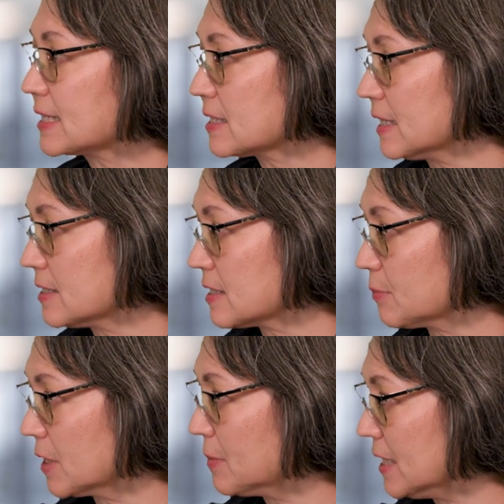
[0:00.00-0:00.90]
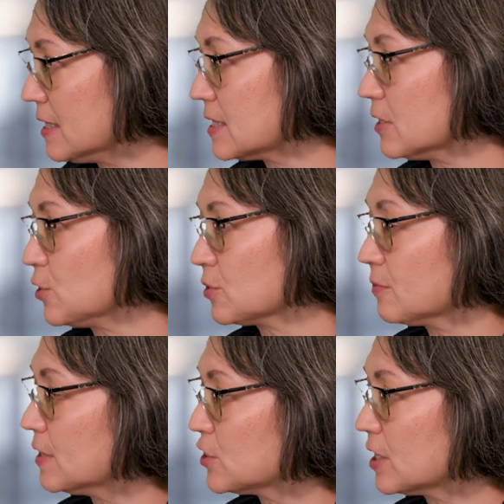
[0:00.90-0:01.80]
It's in some committees in your
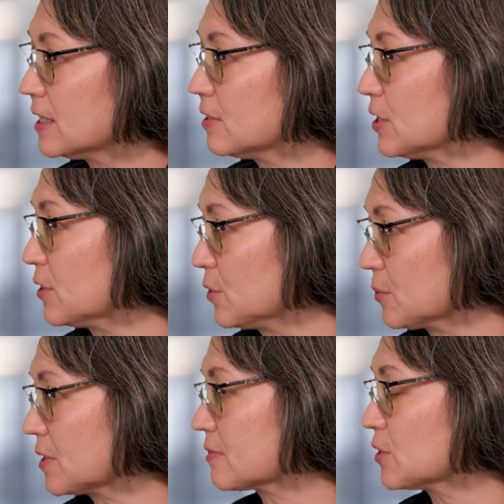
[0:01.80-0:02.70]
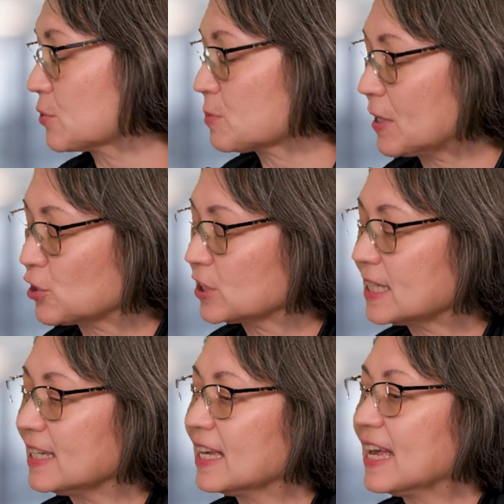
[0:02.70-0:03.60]
division, your
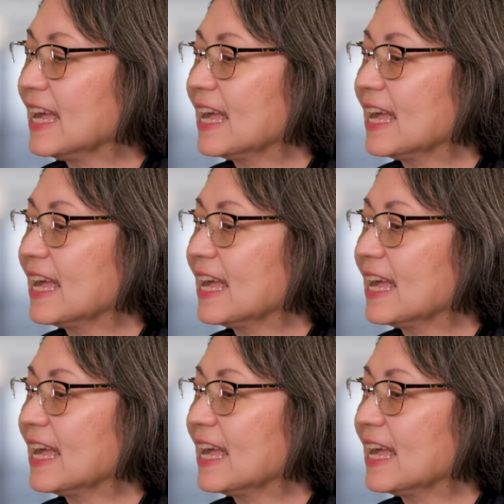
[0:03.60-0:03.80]
specialty.